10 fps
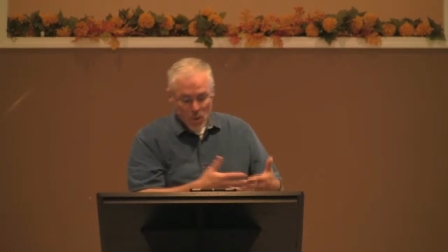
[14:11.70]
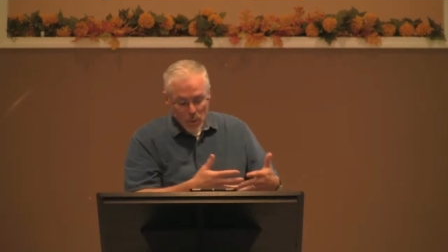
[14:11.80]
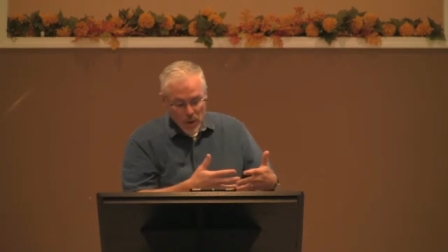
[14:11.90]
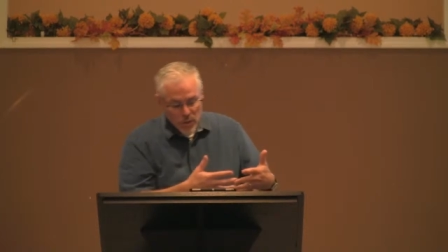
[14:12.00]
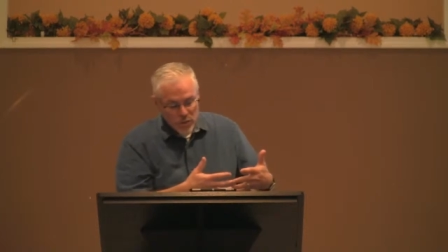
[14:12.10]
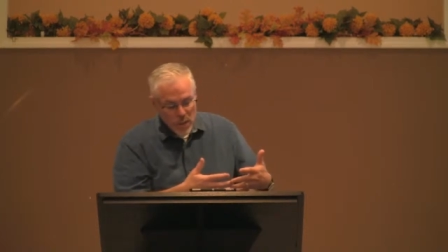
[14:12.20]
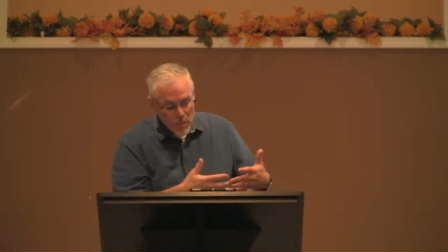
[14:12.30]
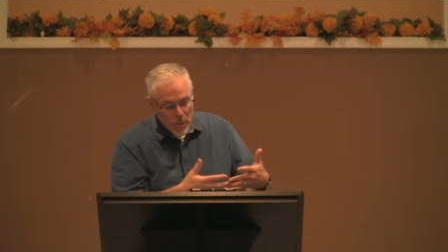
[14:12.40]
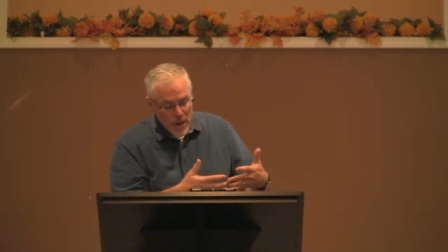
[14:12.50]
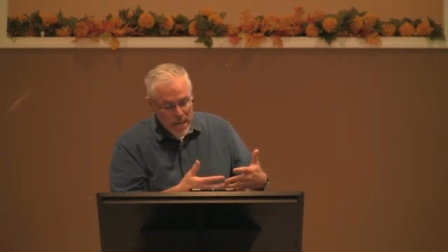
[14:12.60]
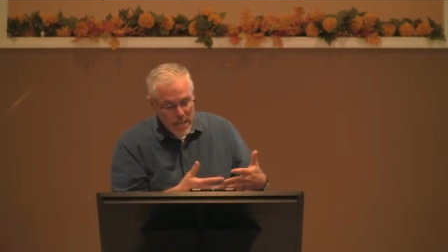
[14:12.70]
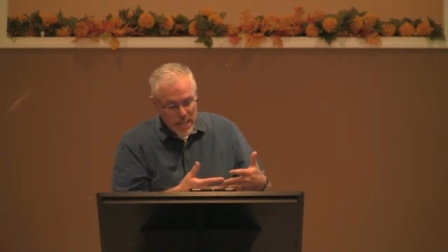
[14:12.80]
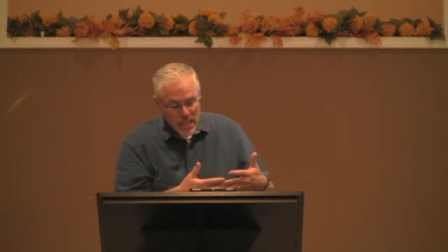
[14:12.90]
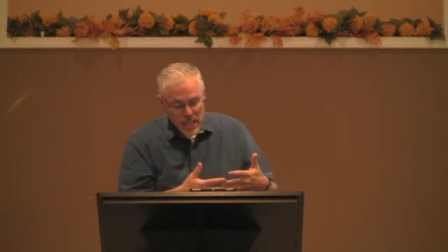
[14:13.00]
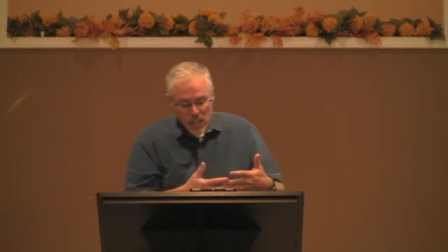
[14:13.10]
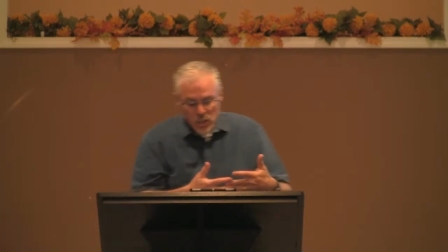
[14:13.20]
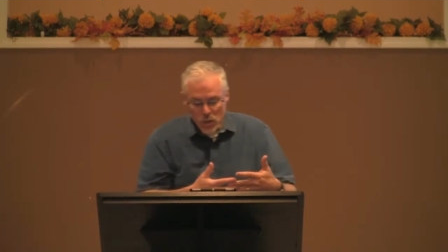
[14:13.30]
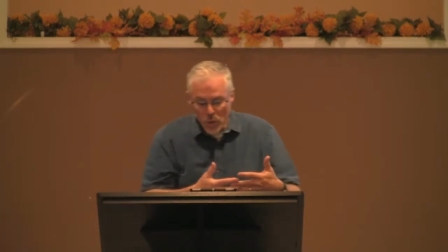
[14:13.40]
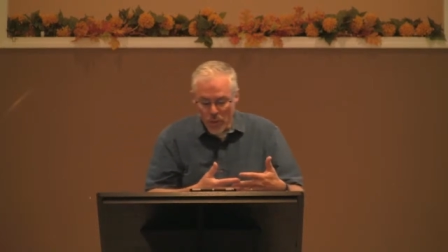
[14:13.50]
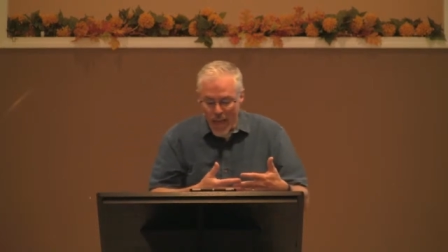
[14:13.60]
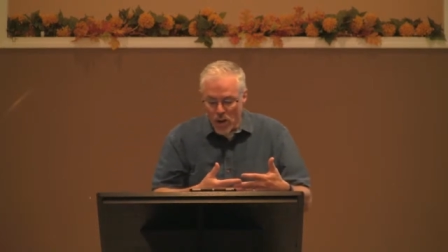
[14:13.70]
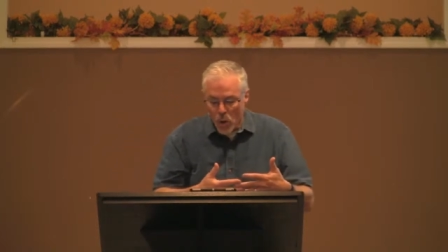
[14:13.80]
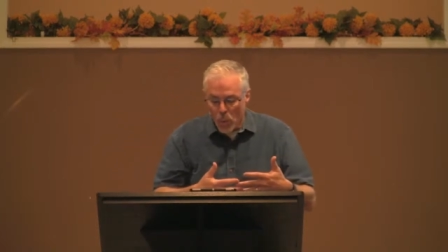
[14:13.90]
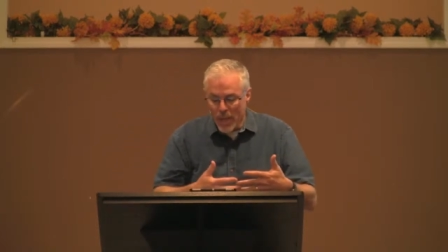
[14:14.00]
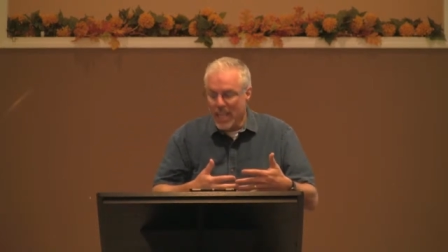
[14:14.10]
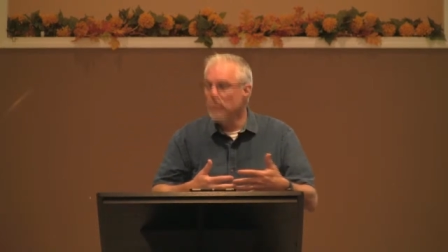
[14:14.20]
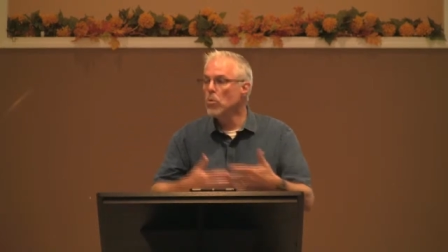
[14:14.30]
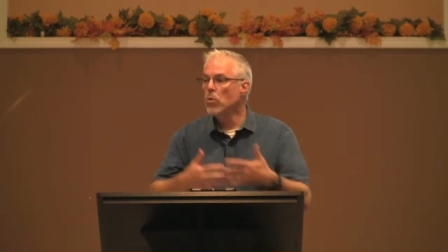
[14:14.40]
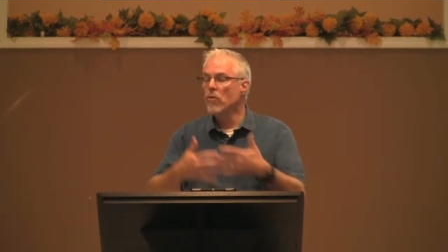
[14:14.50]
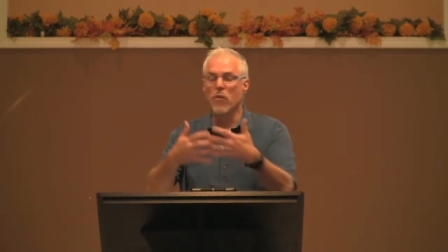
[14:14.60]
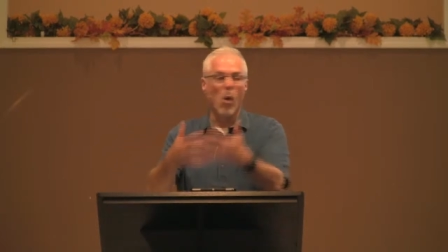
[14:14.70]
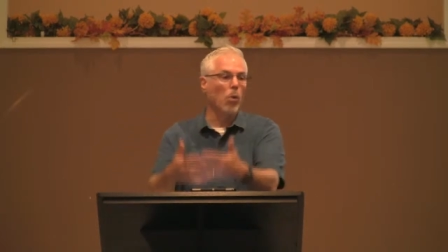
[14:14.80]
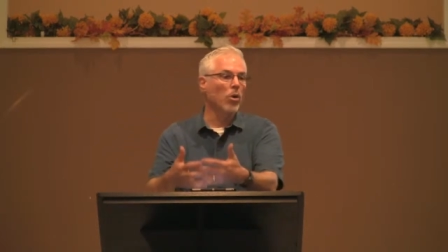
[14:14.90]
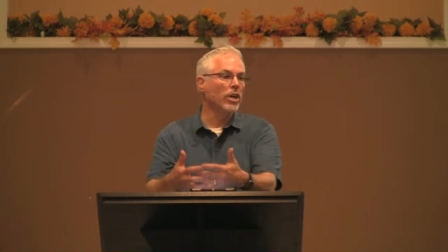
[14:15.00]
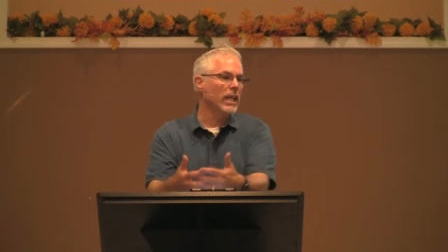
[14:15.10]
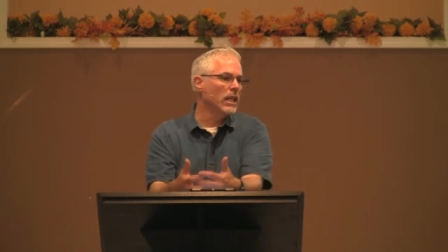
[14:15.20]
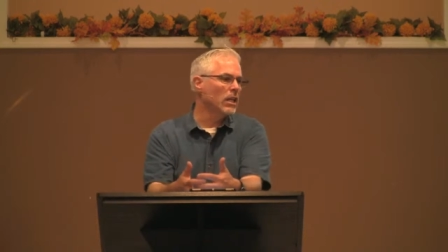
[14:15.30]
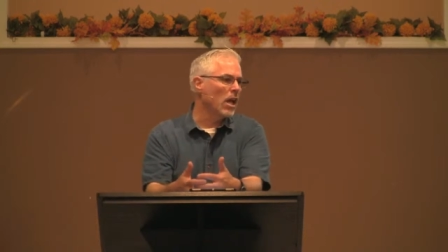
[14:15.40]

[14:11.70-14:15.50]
We're separated so that we can move forward in